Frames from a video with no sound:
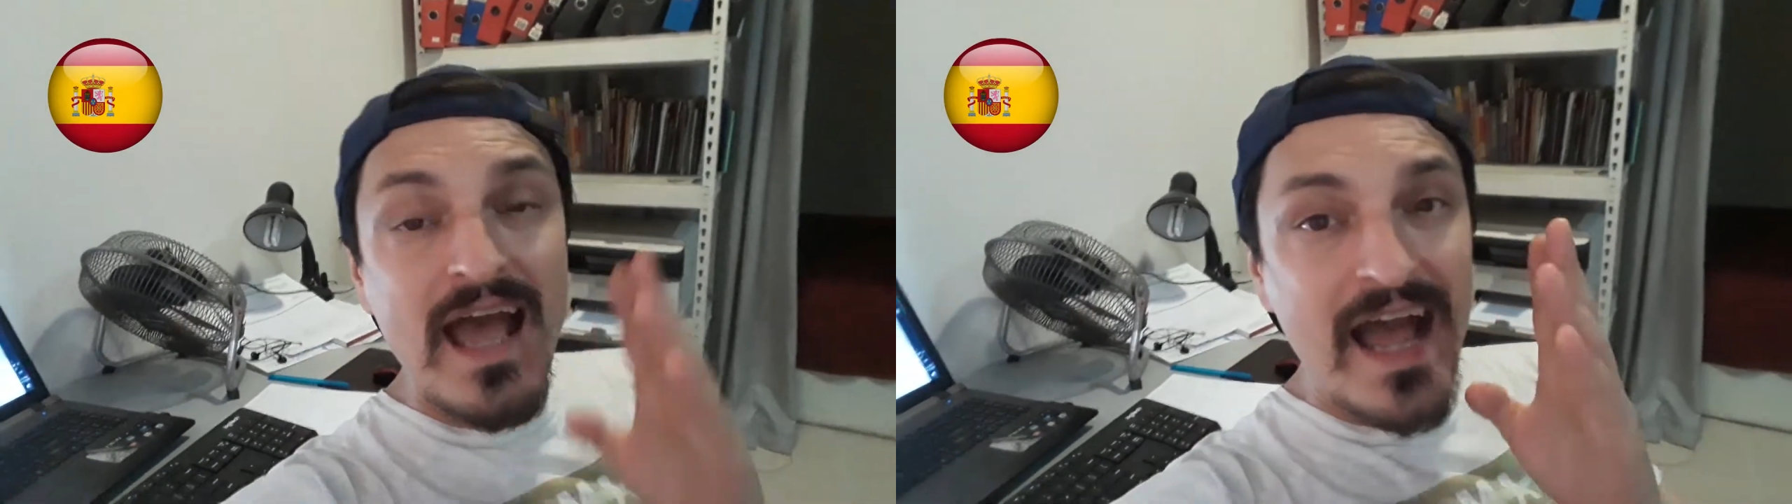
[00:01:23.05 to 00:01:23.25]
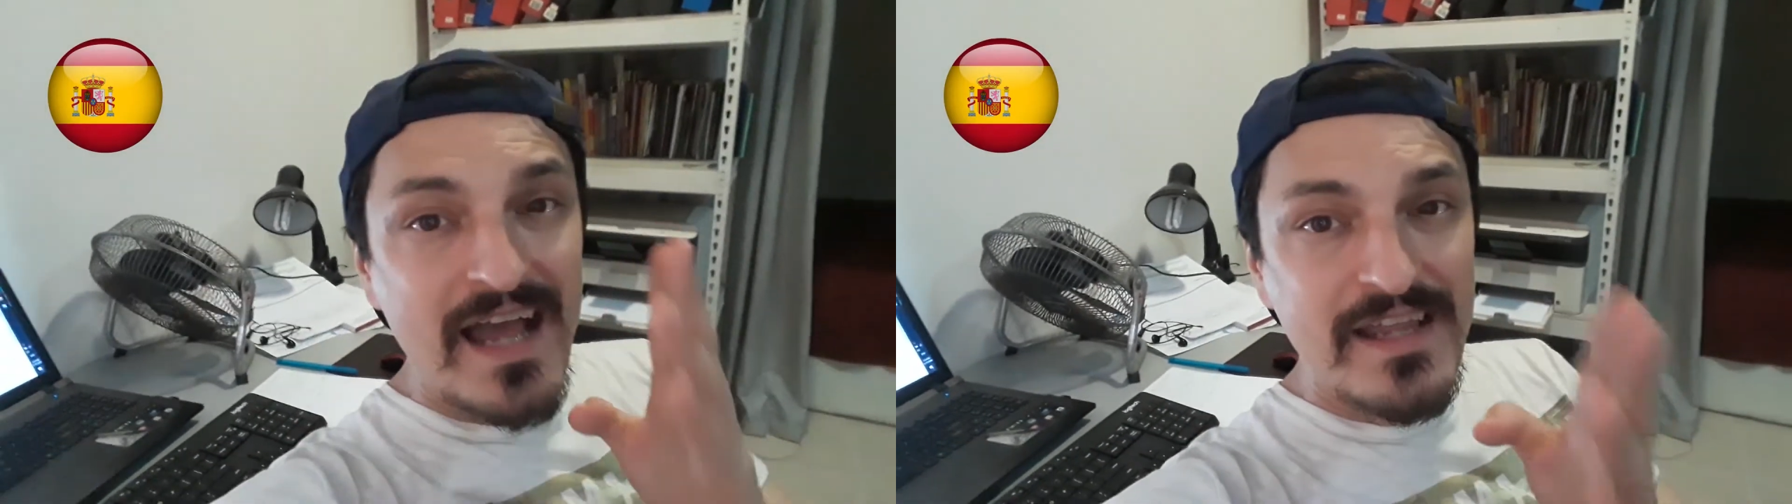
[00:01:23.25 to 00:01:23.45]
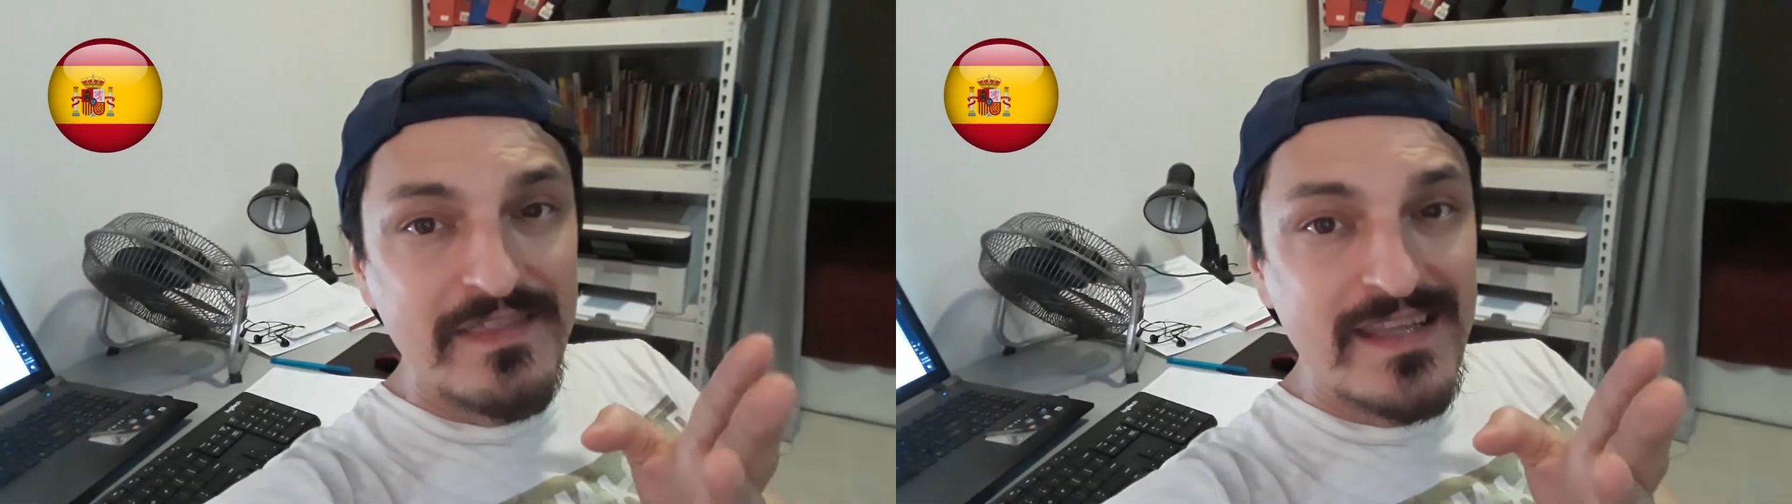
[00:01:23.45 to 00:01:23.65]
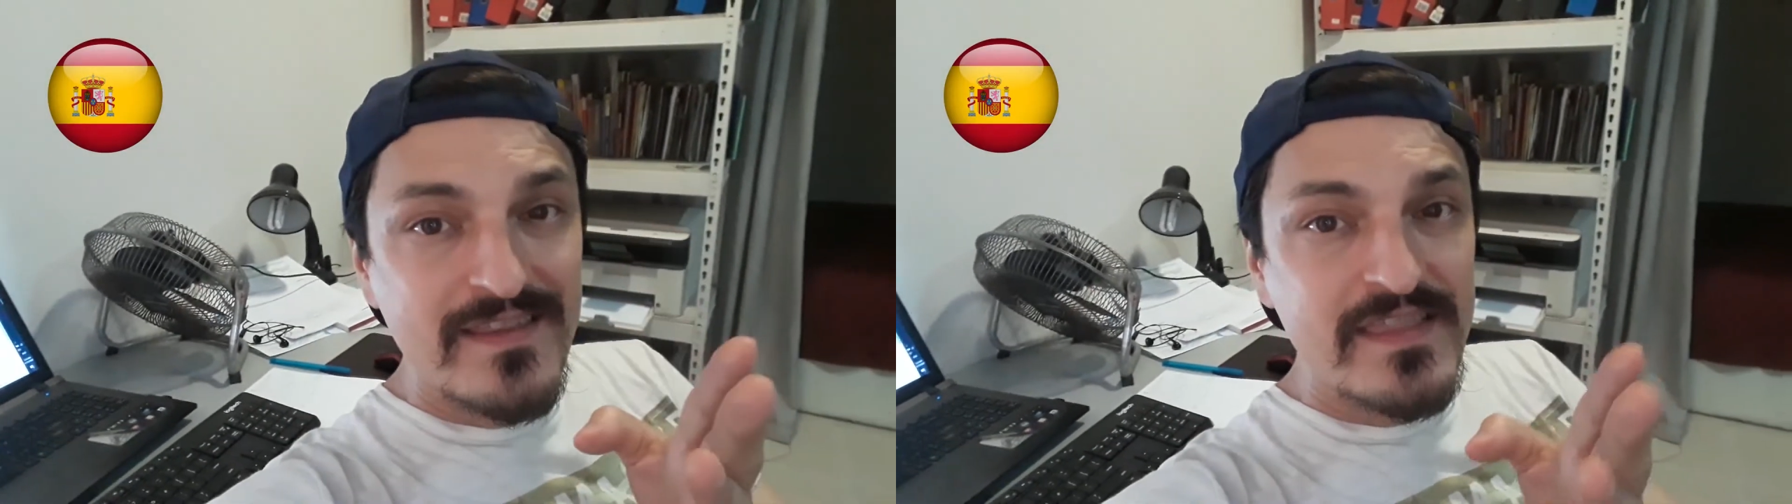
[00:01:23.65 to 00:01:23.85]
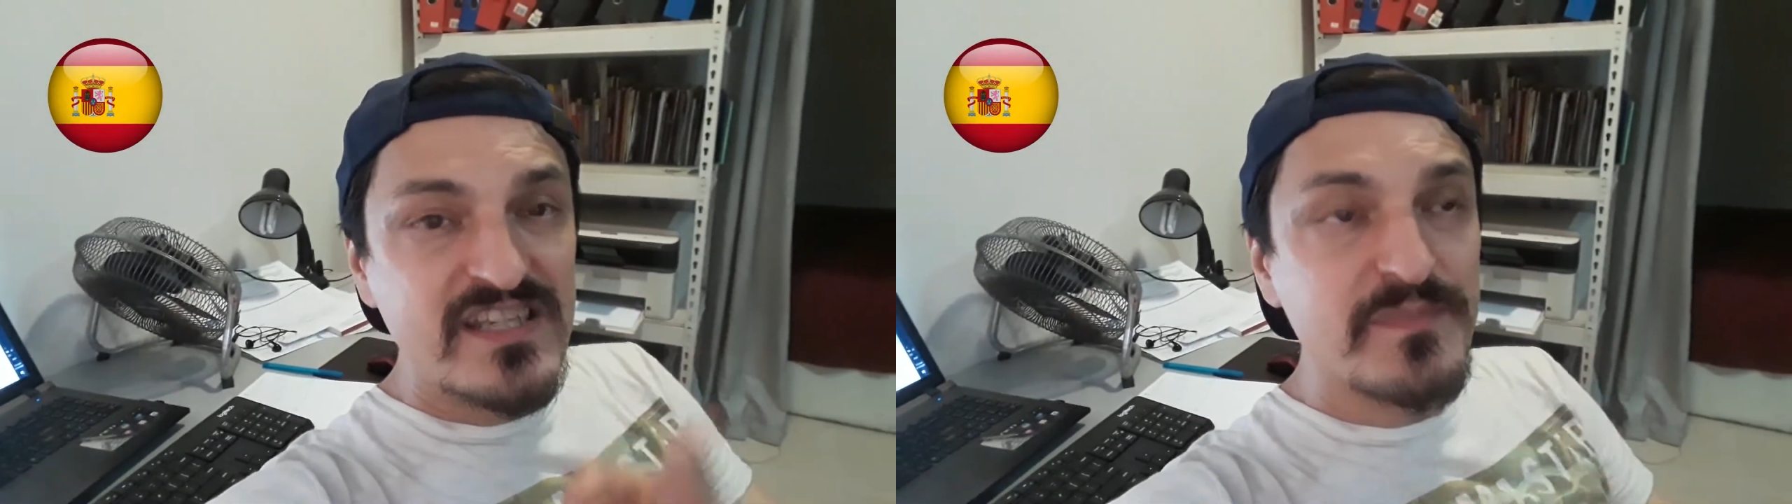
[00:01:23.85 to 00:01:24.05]
I did
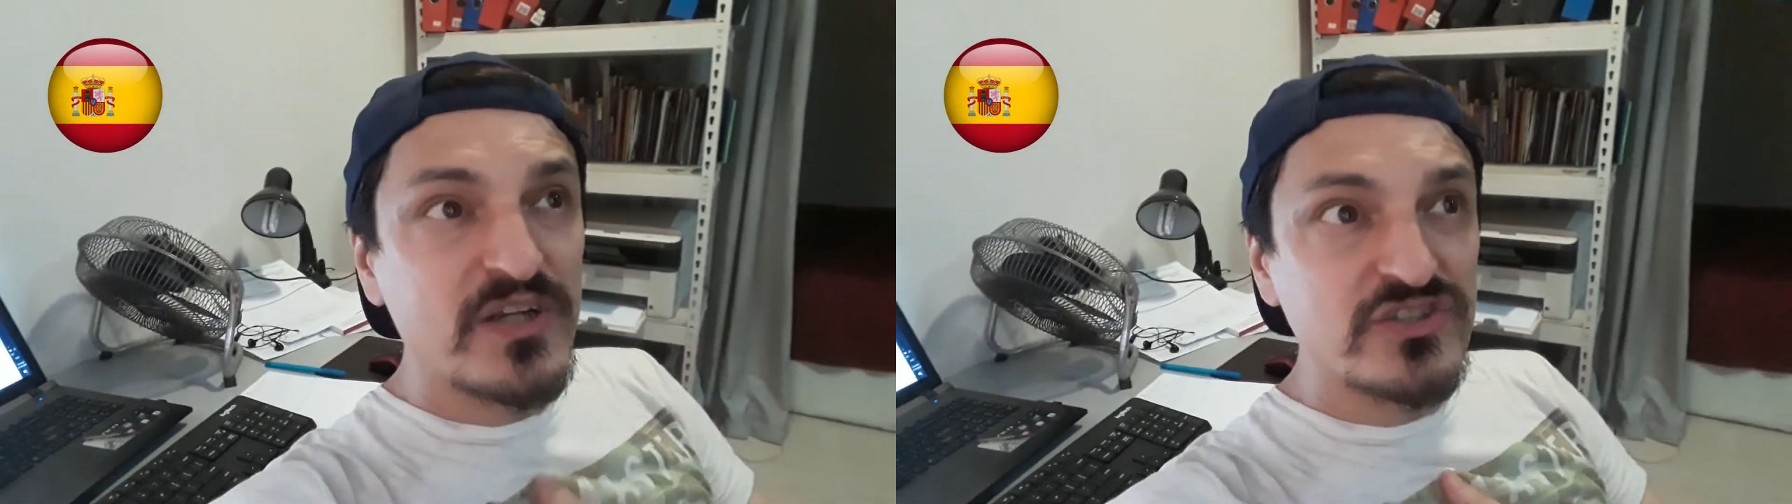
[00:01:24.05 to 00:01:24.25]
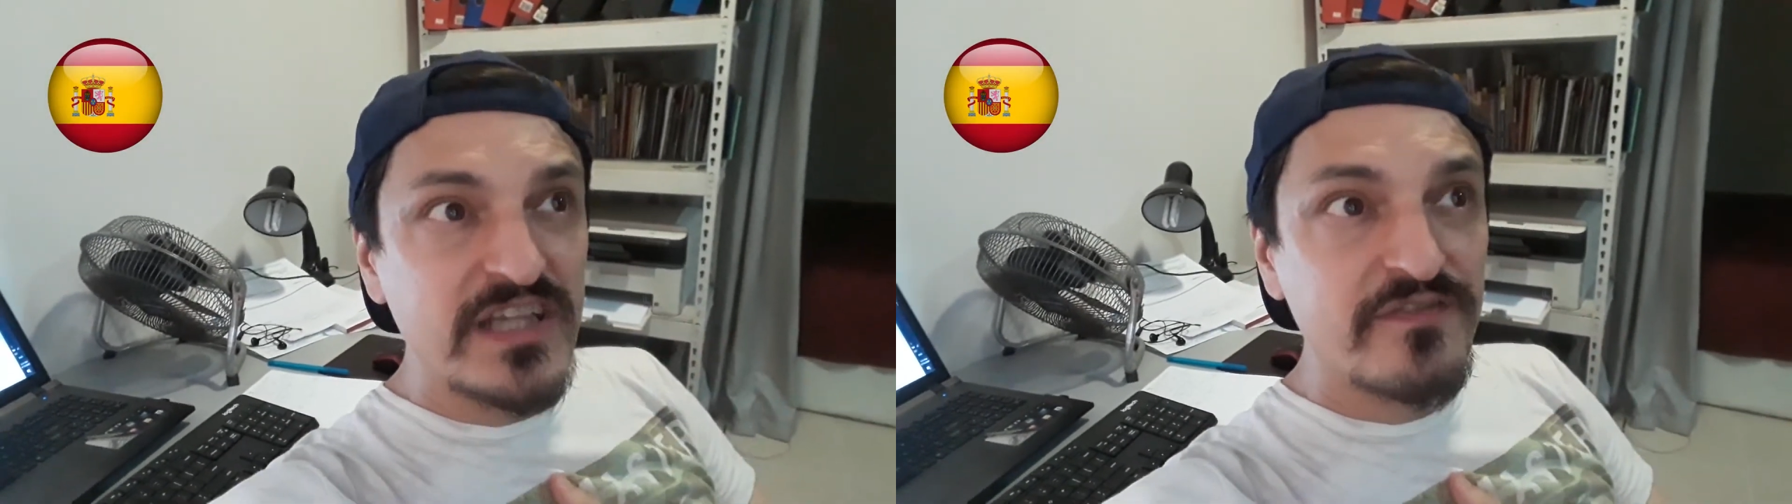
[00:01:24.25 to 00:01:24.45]
this because I